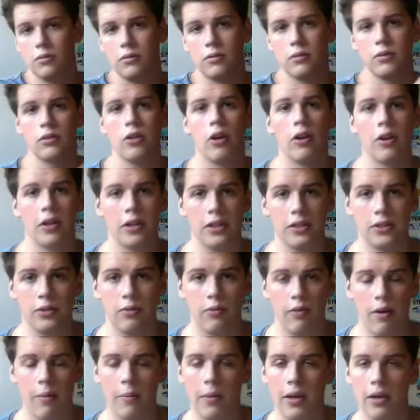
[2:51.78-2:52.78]
target it to
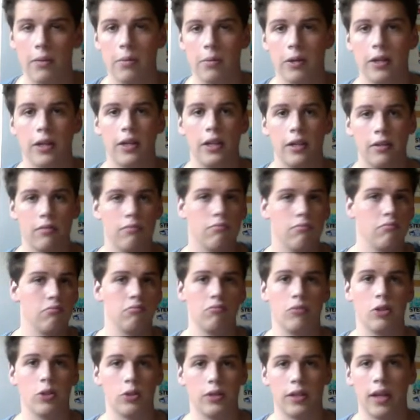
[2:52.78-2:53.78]
Remy, but he
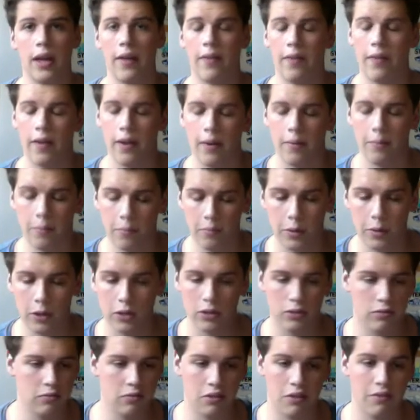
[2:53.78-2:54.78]
couldn't get there
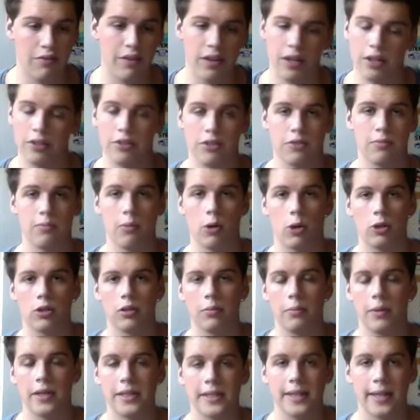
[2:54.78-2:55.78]
because the defender just blocked
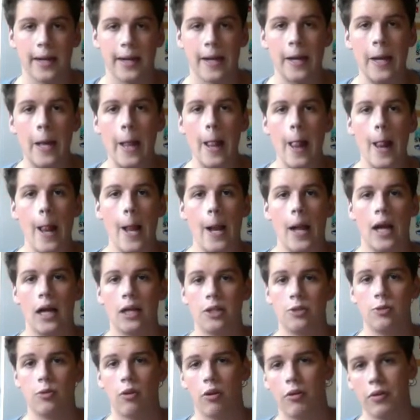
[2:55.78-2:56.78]
him basically.
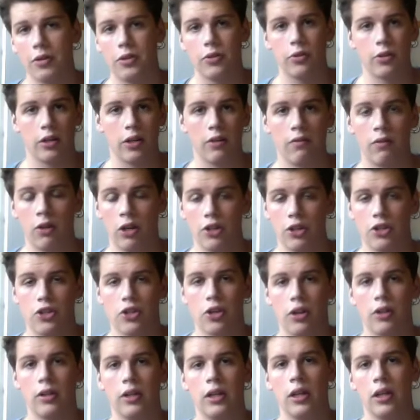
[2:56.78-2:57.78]
And Traore took a volley
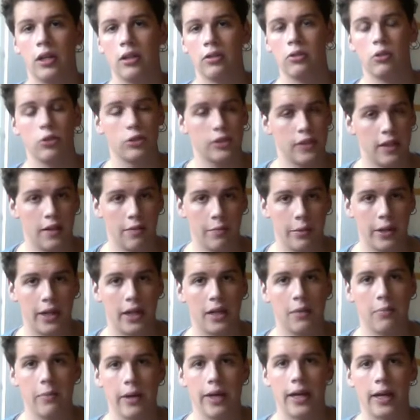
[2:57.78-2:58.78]
shot, good save by the
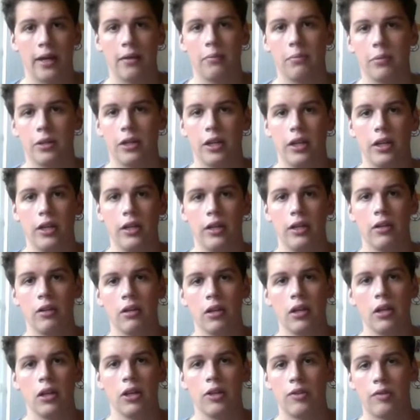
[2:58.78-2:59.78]
keeper again, but
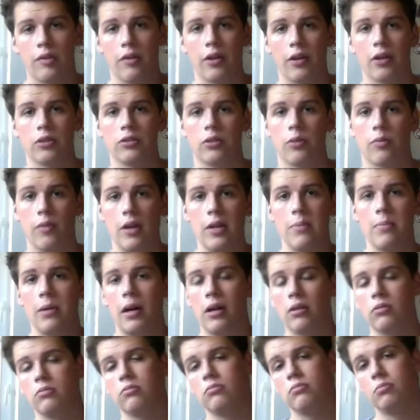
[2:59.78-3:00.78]
Traore got the
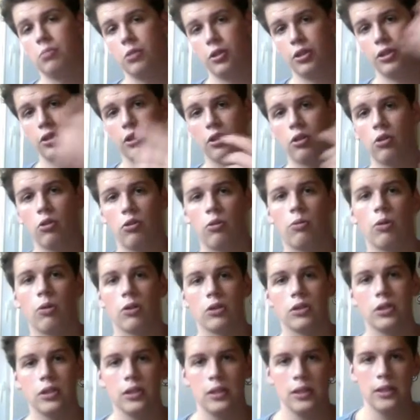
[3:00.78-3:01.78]
rebound, put in a good
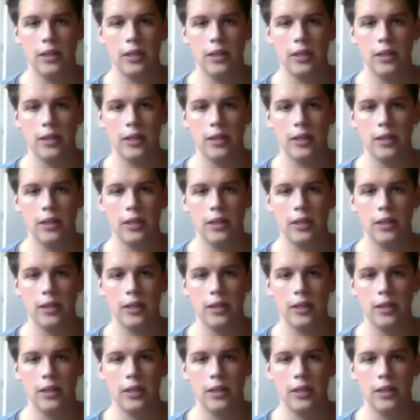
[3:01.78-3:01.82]
cross,